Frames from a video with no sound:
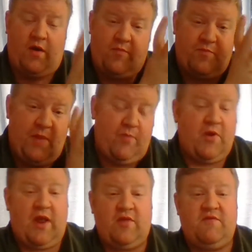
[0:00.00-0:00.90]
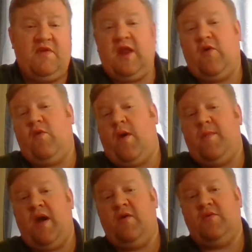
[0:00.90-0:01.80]
me putting out the video
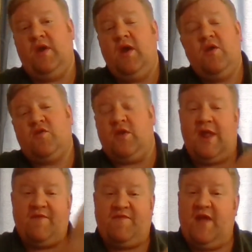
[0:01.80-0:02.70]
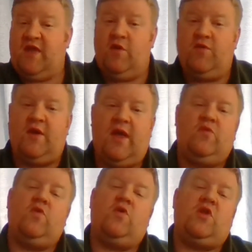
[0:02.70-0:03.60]
about sort of the FAQ that
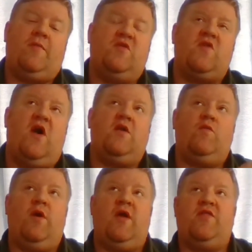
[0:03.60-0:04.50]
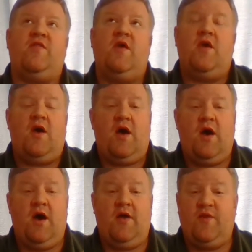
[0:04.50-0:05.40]
Games Workshop has done with
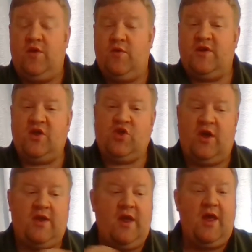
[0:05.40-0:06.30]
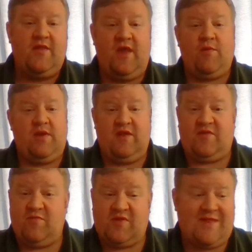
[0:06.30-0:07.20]
the new edition, they released
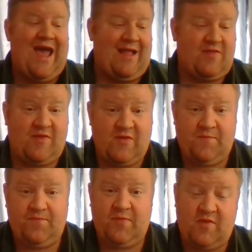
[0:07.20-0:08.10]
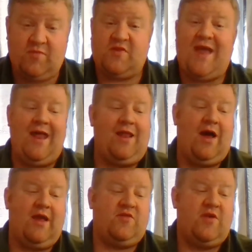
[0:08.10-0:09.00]
some stats, some stat
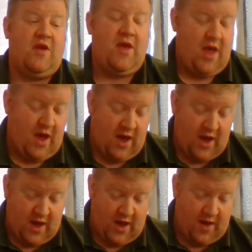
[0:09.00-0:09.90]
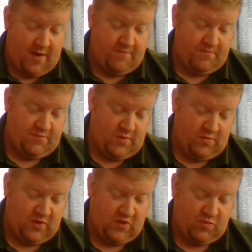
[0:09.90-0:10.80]
lines. Let
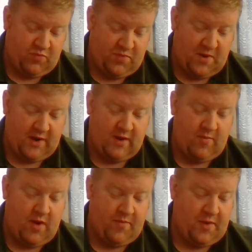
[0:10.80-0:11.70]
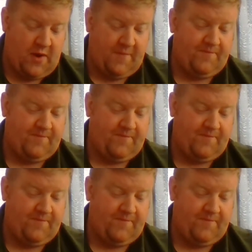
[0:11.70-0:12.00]
me just bring them up here.